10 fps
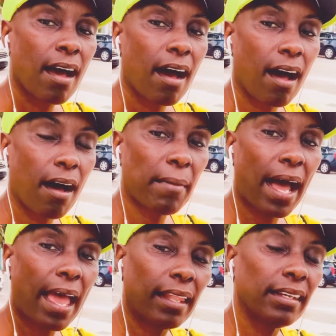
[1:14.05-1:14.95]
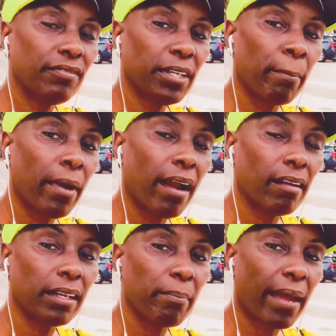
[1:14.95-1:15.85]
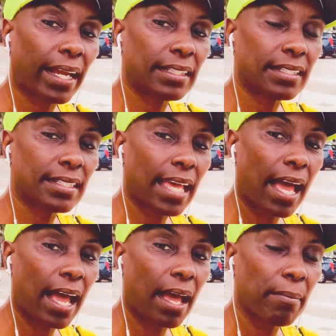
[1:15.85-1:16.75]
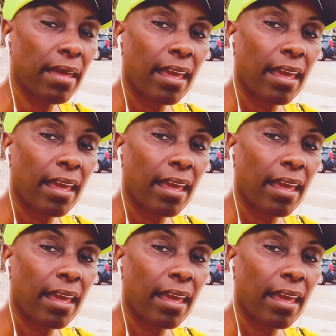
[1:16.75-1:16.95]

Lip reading: I had lived in Maryland back at the time,